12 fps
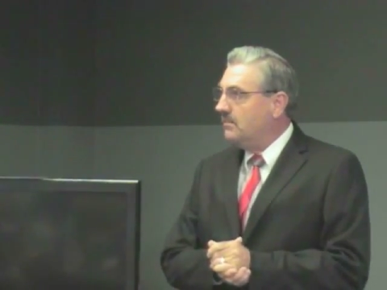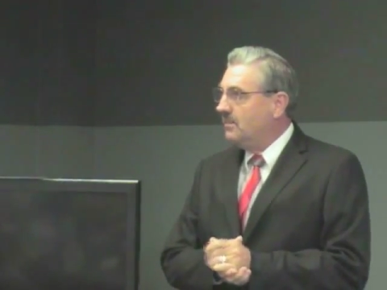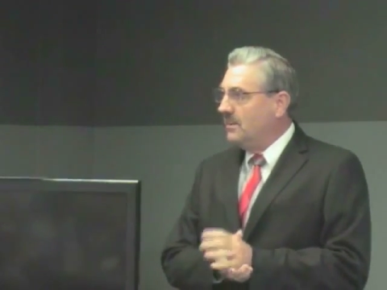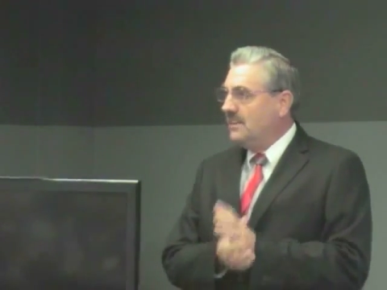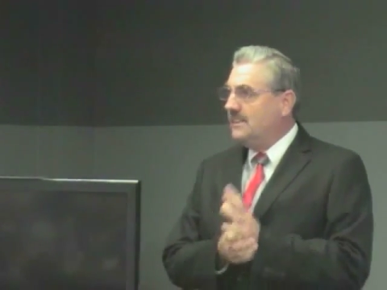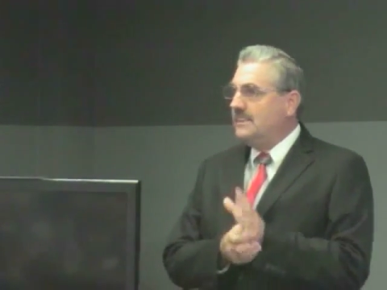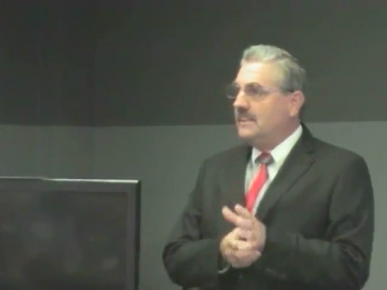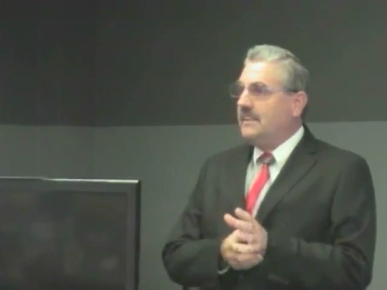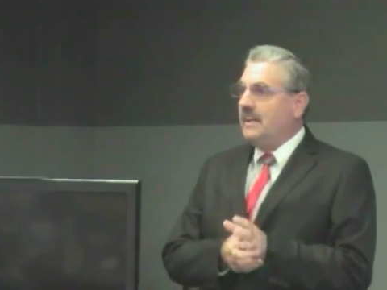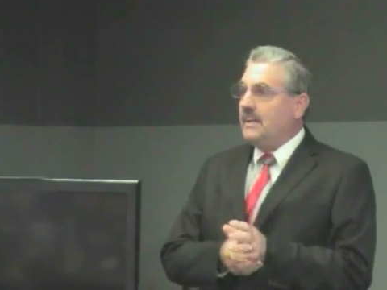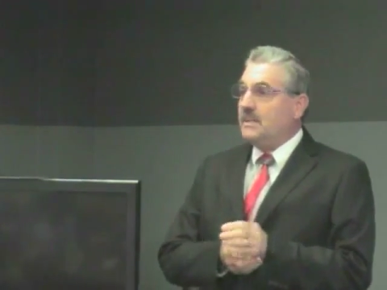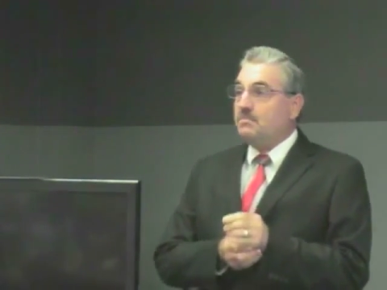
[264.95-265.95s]
Well, this is a
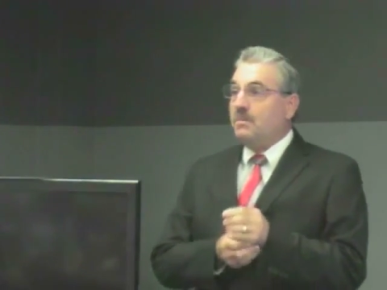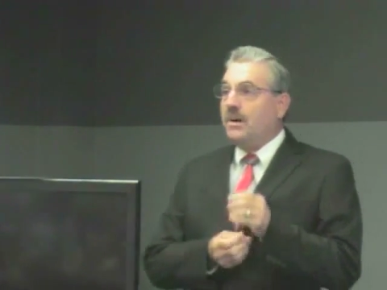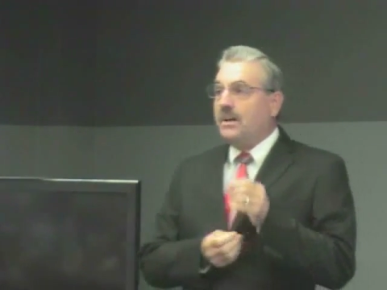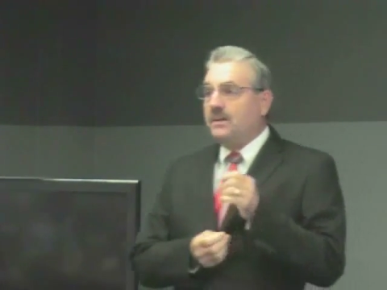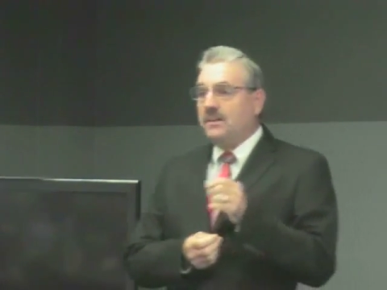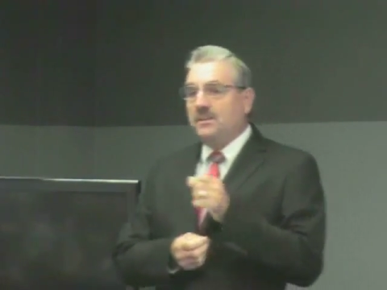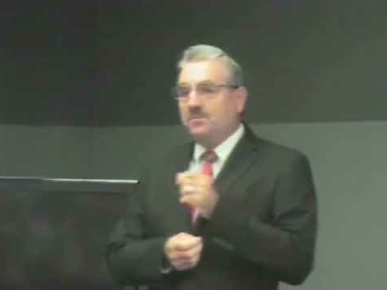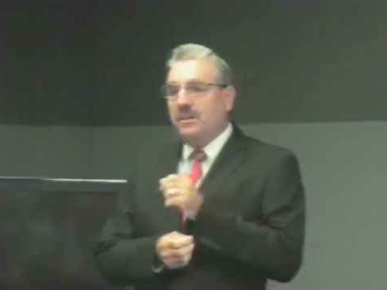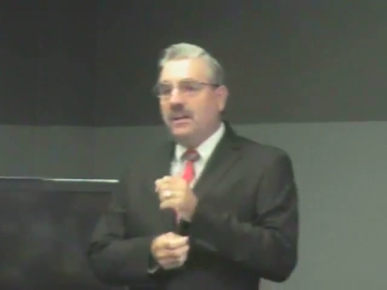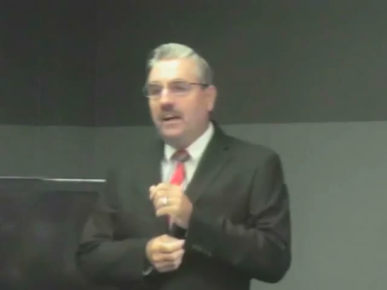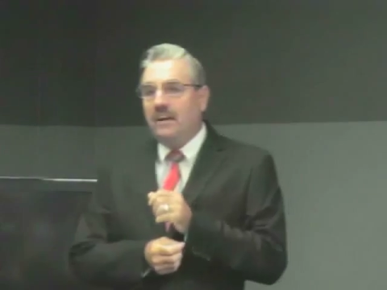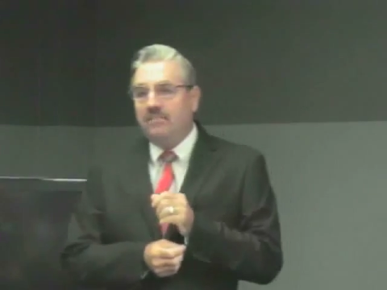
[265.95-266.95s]
tenant's market because
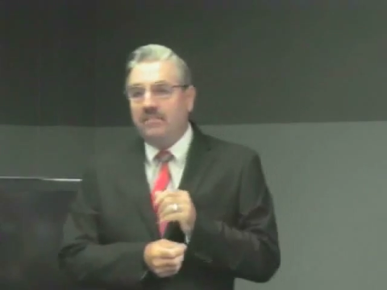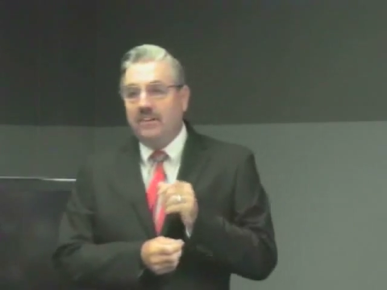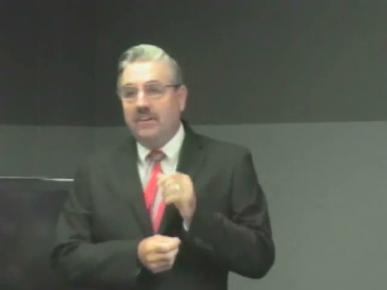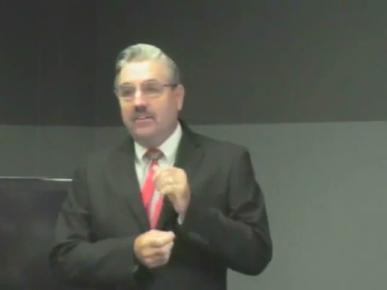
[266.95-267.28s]
we have